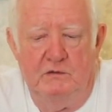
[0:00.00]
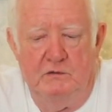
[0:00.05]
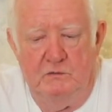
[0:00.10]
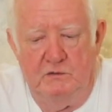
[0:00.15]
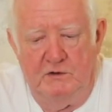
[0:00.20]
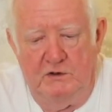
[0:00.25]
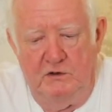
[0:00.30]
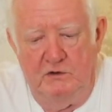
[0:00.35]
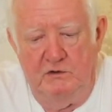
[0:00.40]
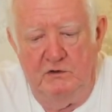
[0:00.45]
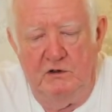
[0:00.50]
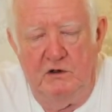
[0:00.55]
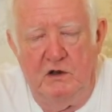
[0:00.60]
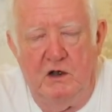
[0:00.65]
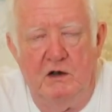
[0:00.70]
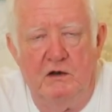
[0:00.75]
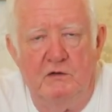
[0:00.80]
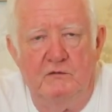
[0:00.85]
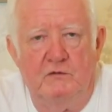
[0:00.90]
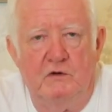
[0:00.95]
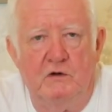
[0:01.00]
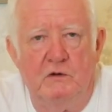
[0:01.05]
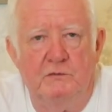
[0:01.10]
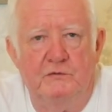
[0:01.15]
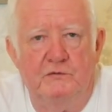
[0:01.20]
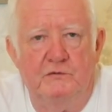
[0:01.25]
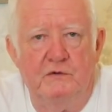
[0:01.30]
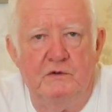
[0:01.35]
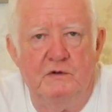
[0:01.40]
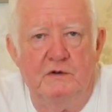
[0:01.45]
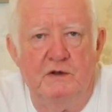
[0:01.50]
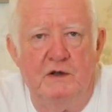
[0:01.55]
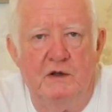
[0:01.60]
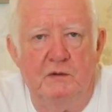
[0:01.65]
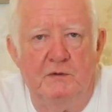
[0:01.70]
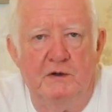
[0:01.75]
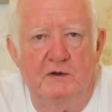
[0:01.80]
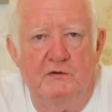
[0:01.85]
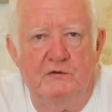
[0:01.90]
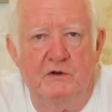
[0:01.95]
We're going to do the 9 of clubs in a
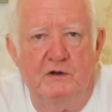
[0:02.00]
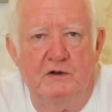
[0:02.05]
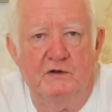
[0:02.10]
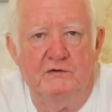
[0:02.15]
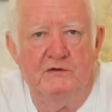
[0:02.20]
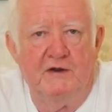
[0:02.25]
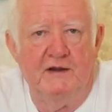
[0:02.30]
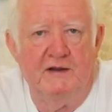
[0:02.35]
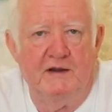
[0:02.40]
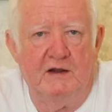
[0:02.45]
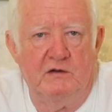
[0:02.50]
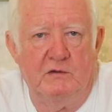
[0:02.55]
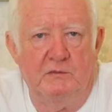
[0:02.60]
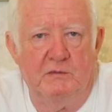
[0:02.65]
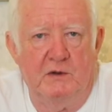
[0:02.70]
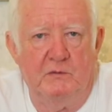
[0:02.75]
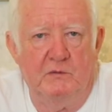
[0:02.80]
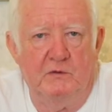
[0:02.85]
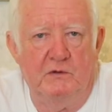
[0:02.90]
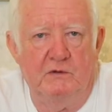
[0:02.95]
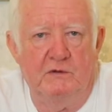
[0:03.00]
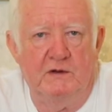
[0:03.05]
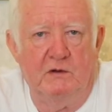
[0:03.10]
bit, so you can take that to bed with you.